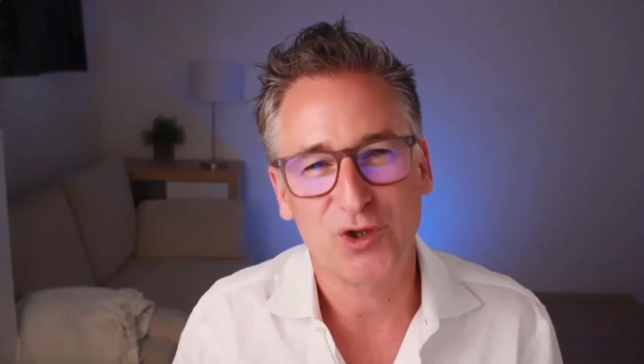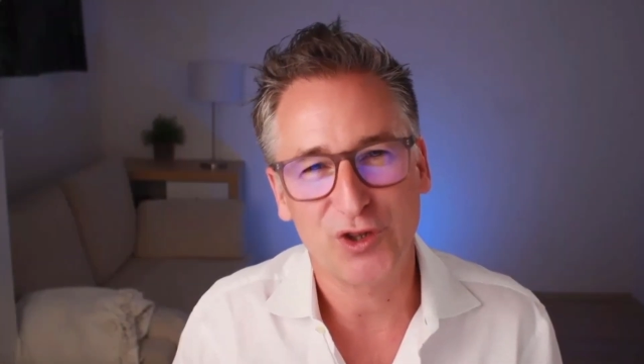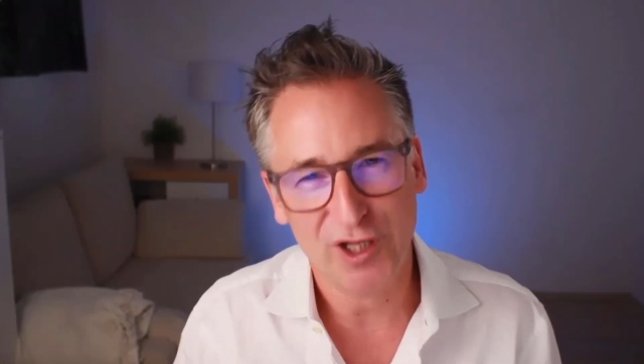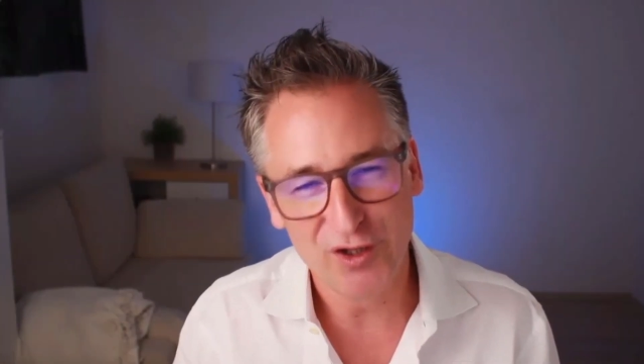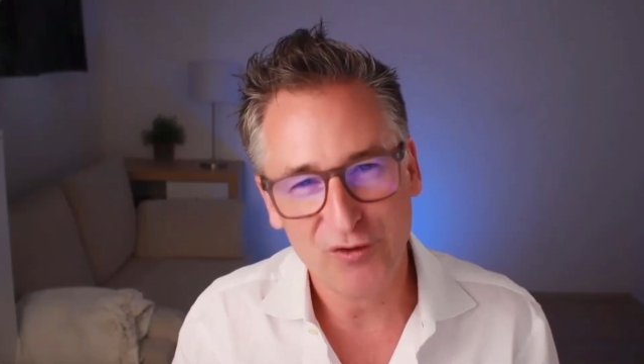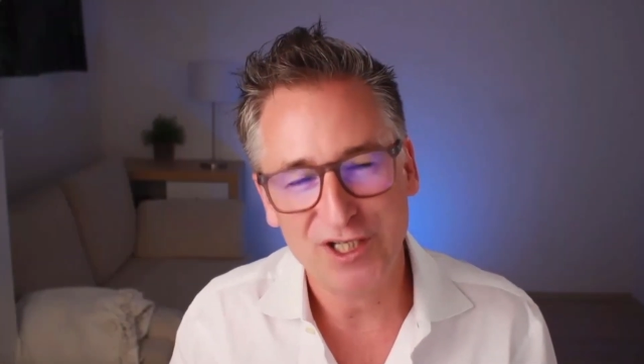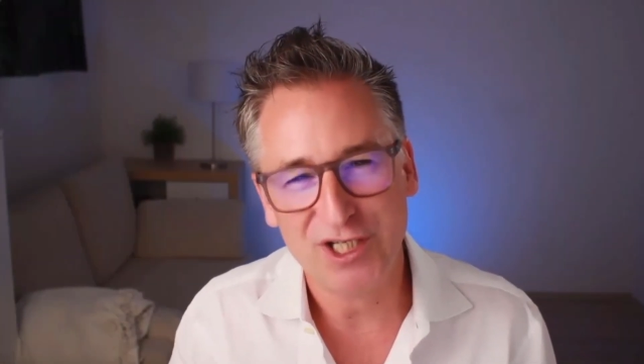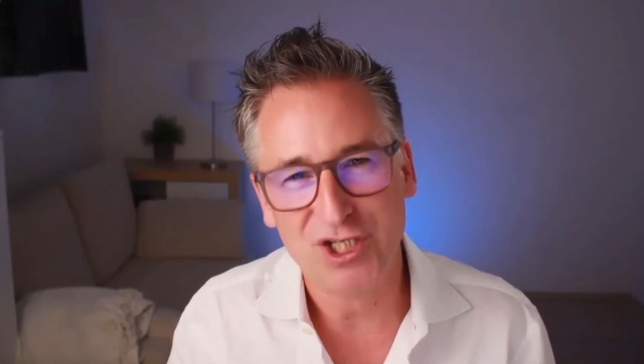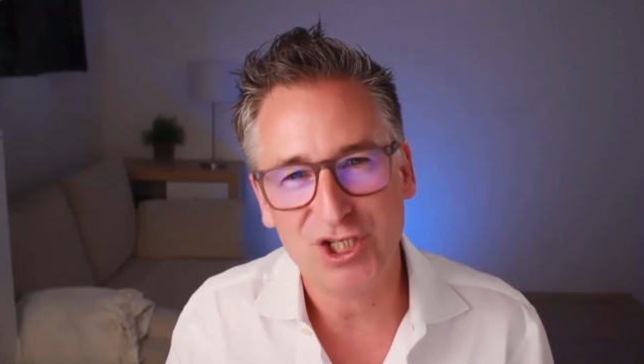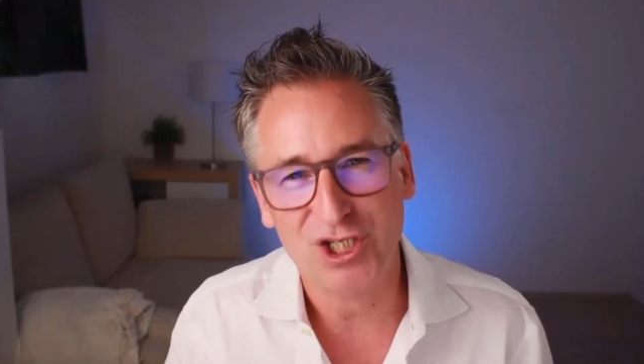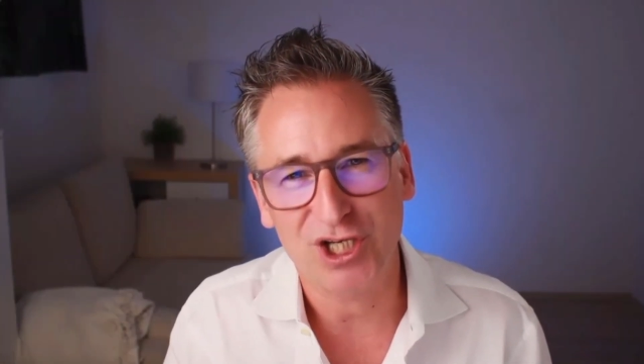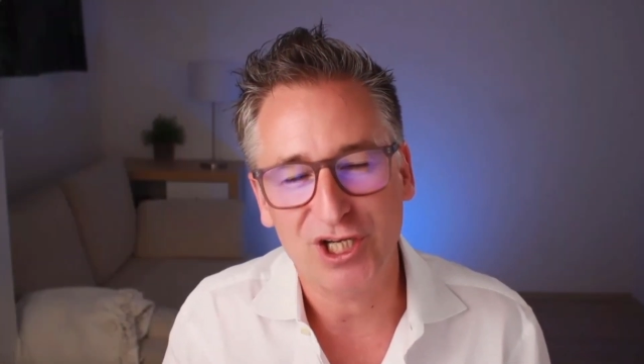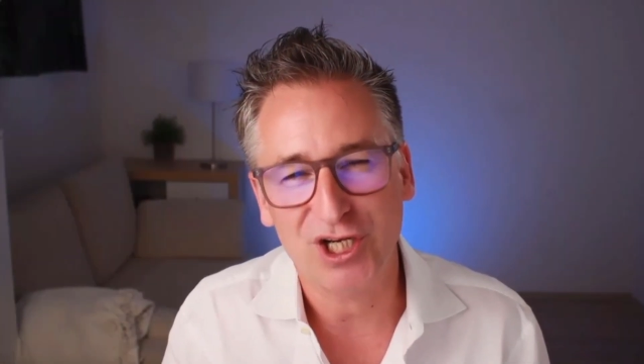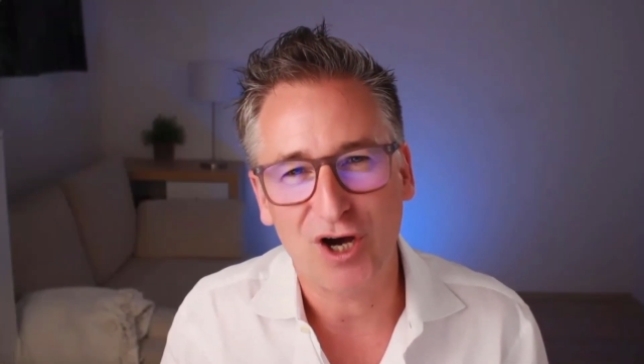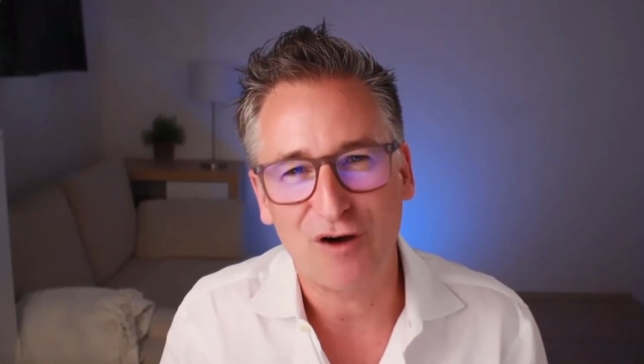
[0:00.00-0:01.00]
another
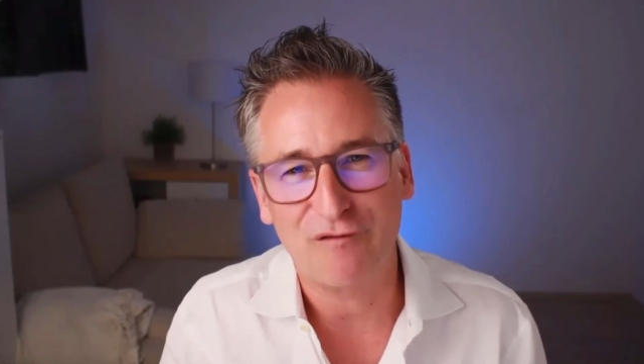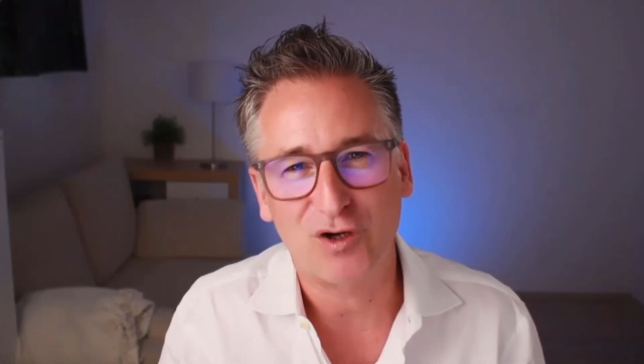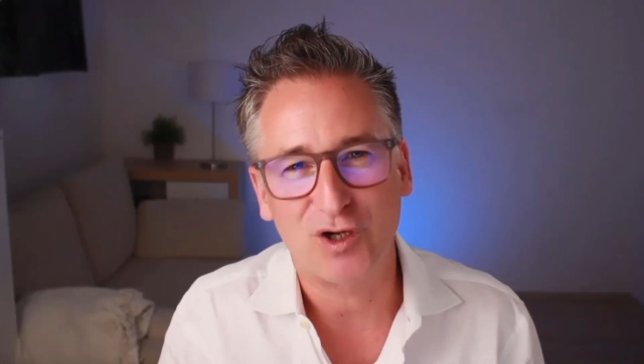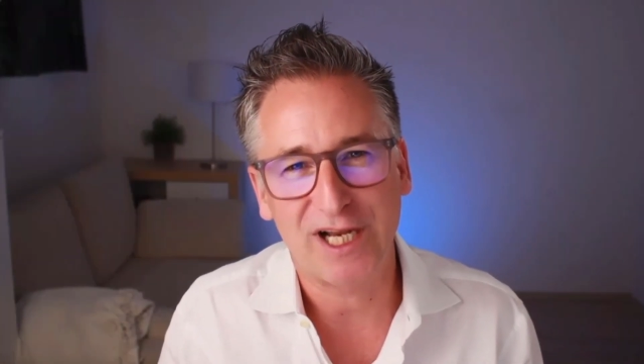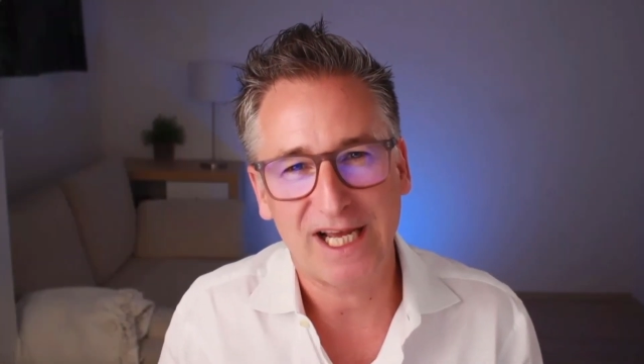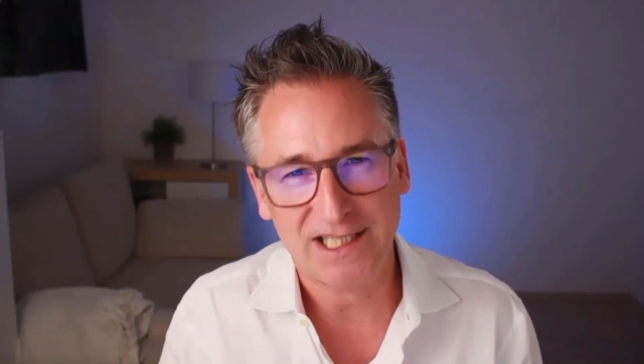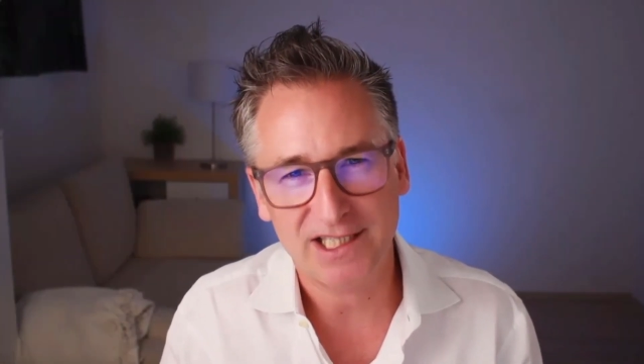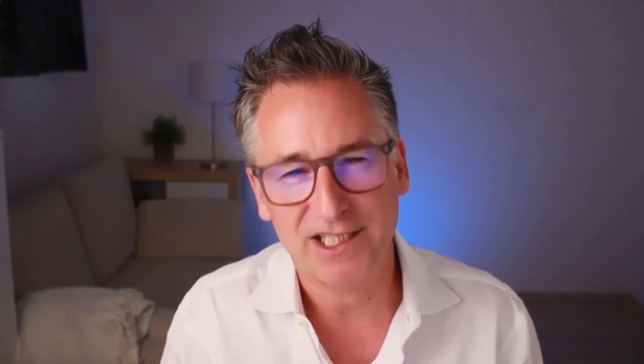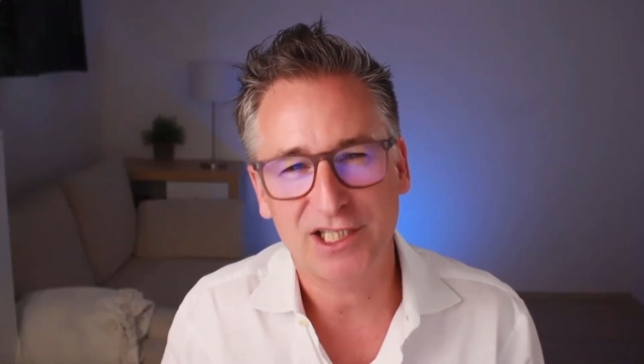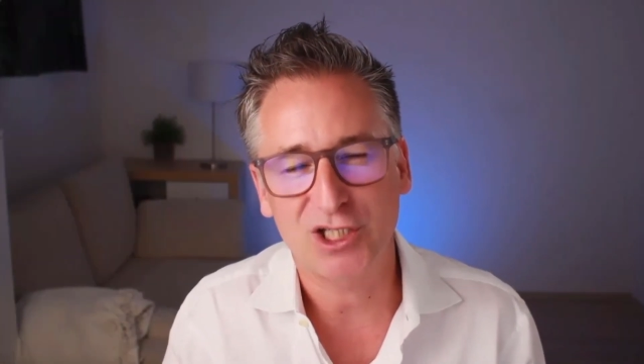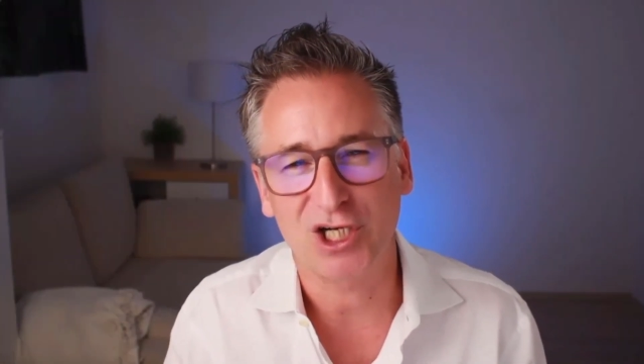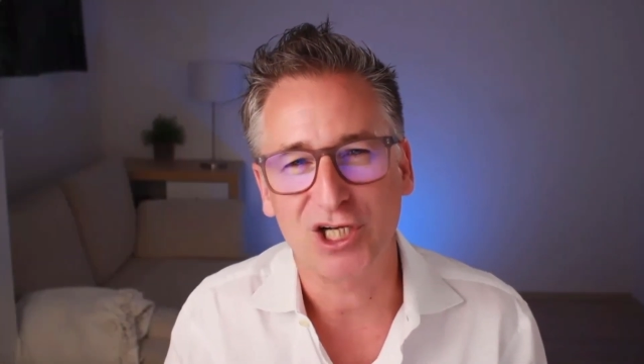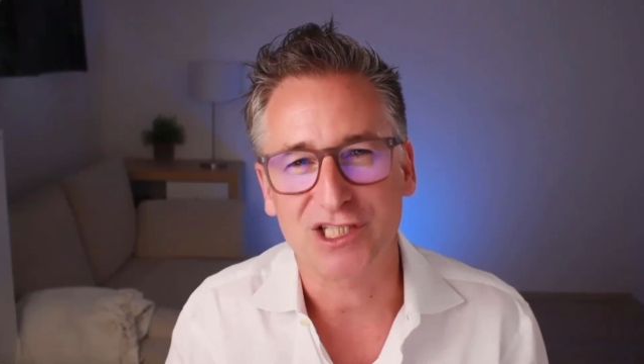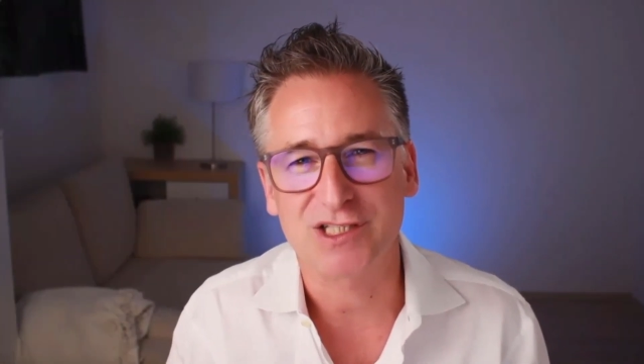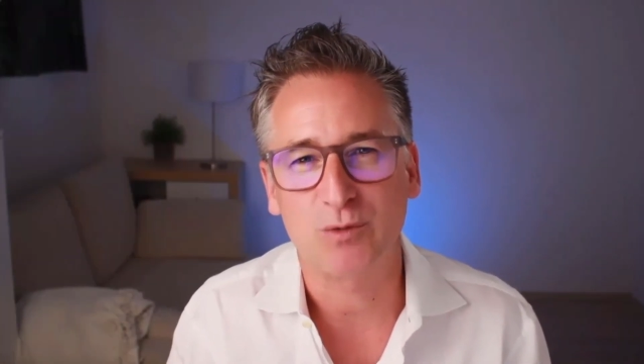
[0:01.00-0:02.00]
edition of Connecting the
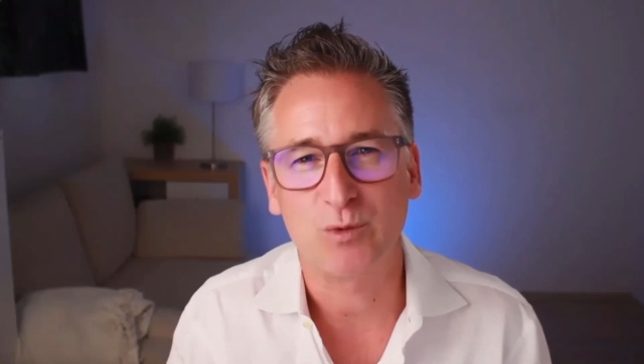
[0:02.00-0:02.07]
Dots,